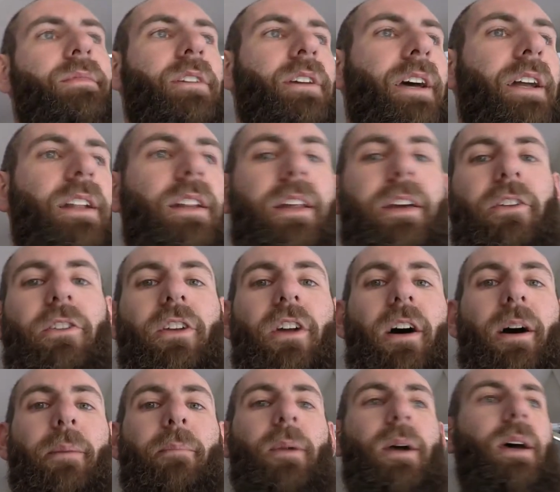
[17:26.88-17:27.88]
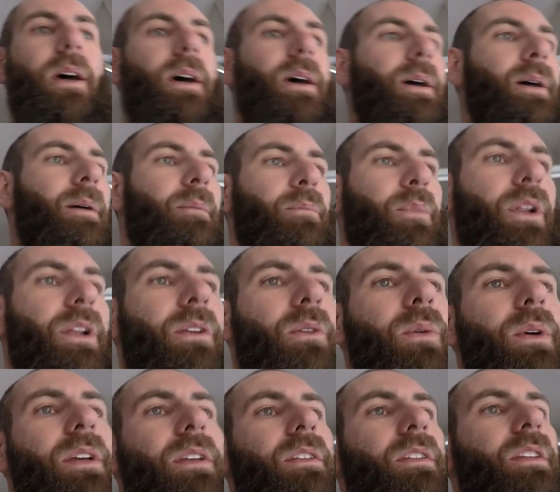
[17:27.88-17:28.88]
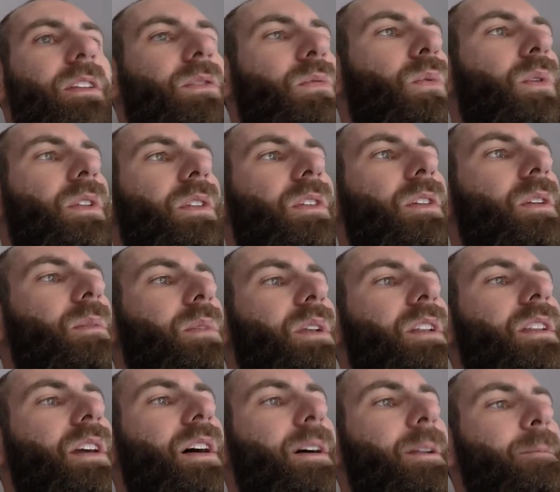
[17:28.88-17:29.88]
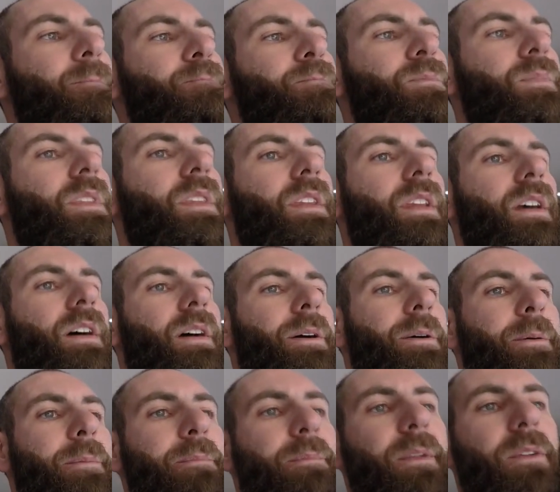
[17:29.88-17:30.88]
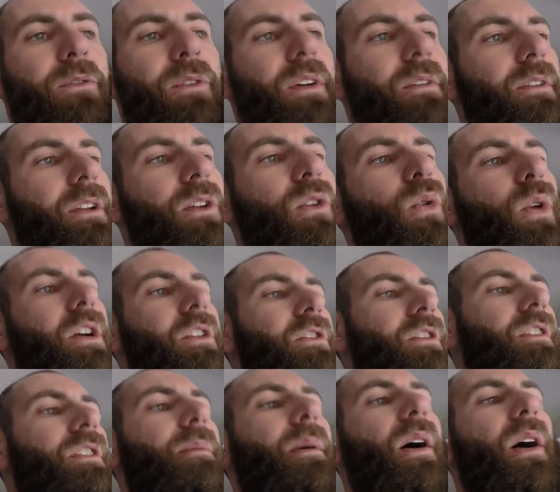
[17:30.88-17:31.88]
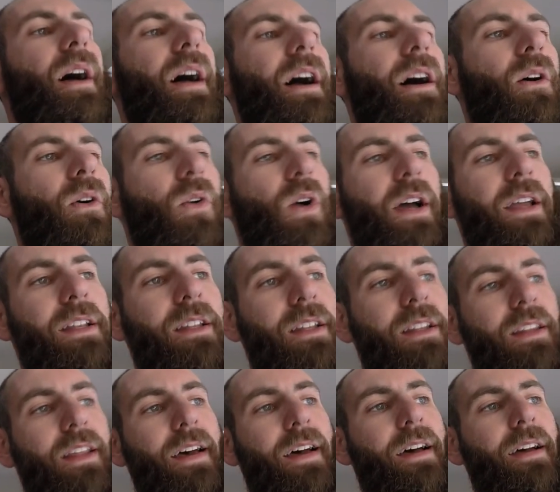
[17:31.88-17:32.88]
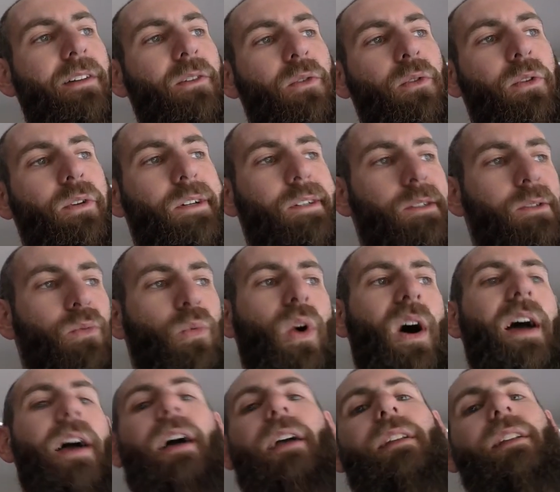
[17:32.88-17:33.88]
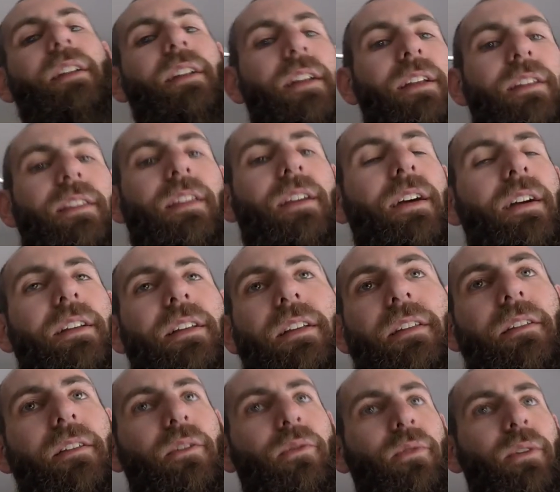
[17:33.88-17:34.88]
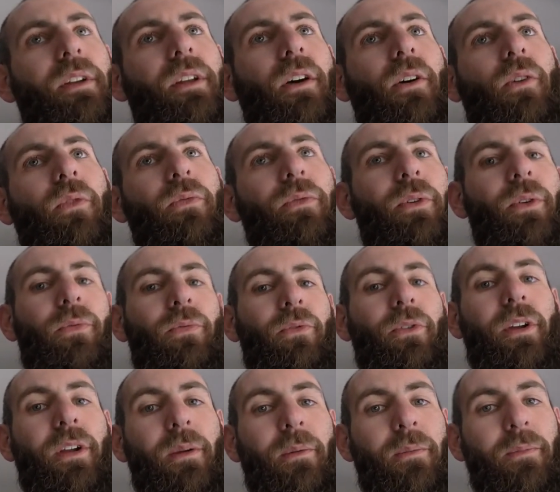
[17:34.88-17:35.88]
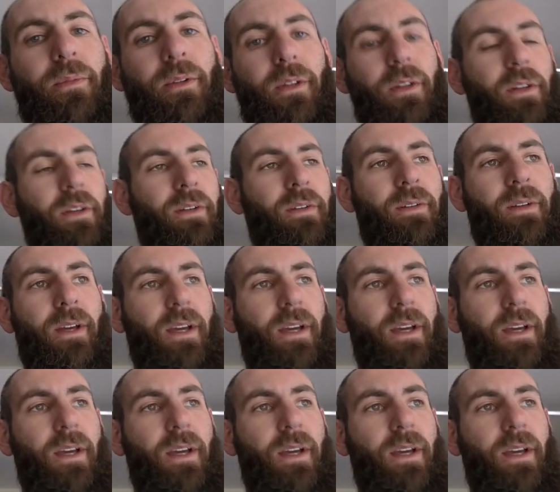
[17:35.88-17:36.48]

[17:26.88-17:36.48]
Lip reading: at a later time. But anyways, this one's gonna be done. If you have any questions about how I did that or why I did anything I did in this video, feel free to